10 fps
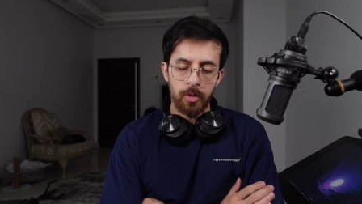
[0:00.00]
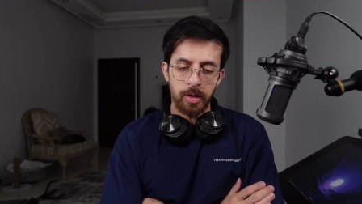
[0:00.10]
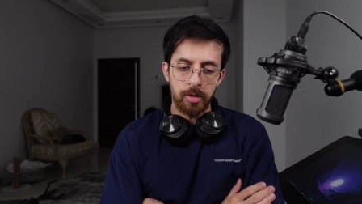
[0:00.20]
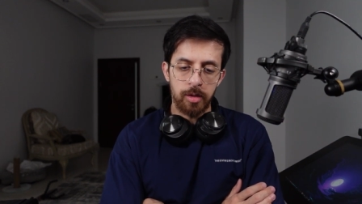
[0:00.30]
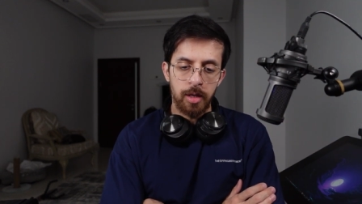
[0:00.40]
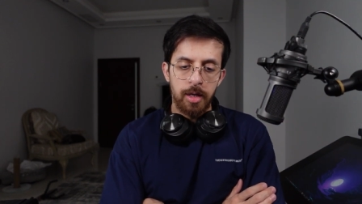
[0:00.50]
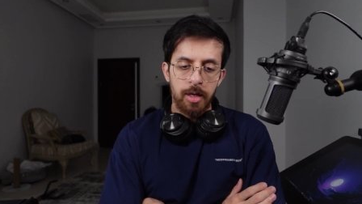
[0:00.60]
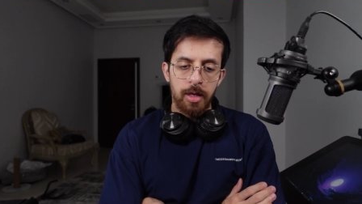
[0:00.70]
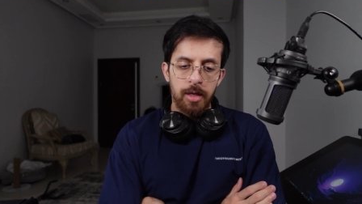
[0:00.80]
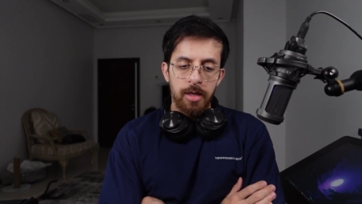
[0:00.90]
point.
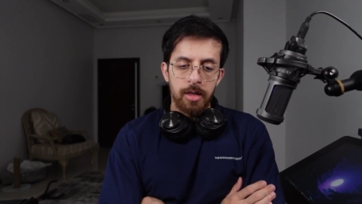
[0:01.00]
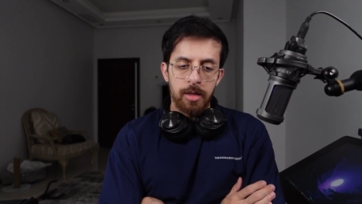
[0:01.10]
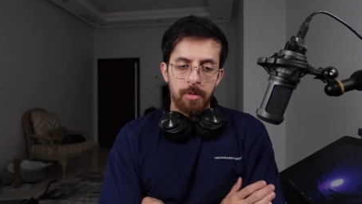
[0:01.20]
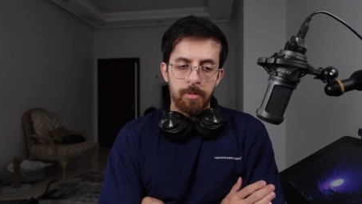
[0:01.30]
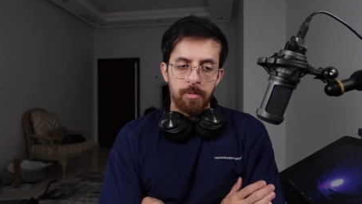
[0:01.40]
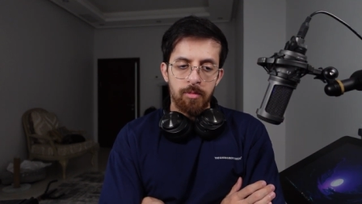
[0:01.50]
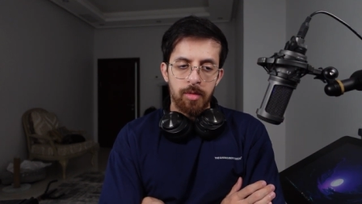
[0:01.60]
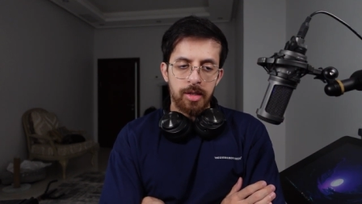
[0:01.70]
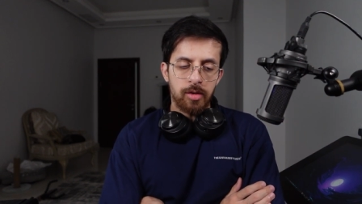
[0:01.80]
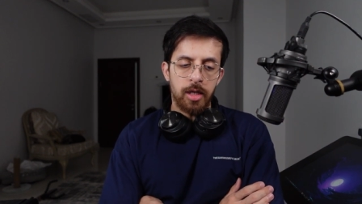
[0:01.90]
Um,
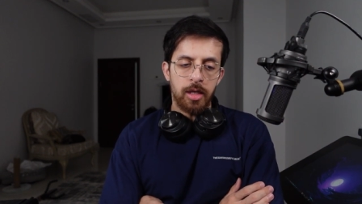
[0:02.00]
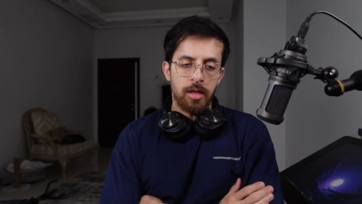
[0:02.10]
let's say